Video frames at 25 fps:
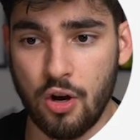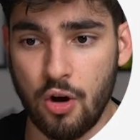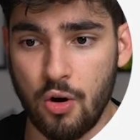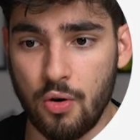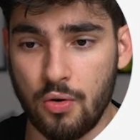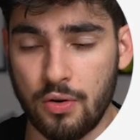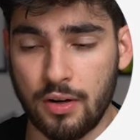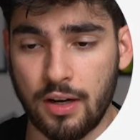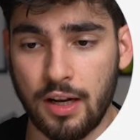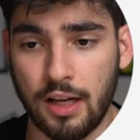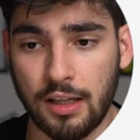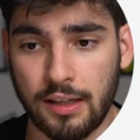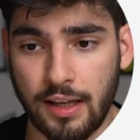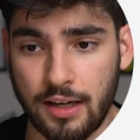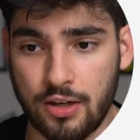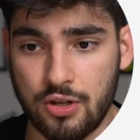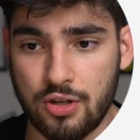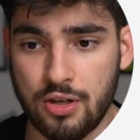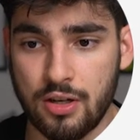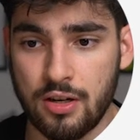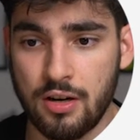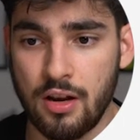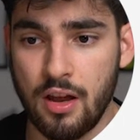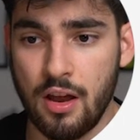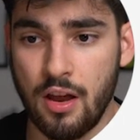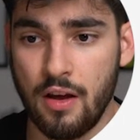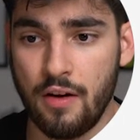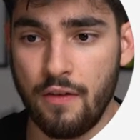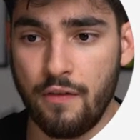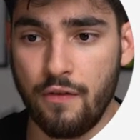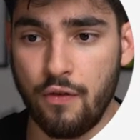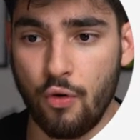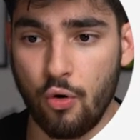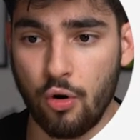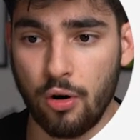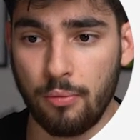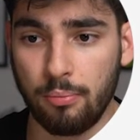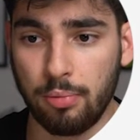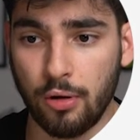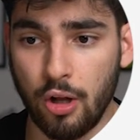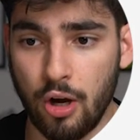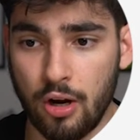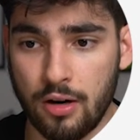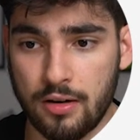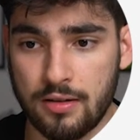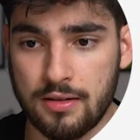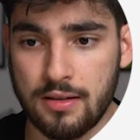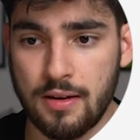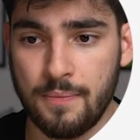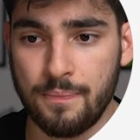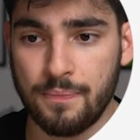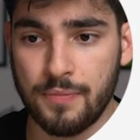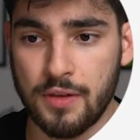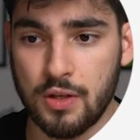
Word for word: own collection for blogs.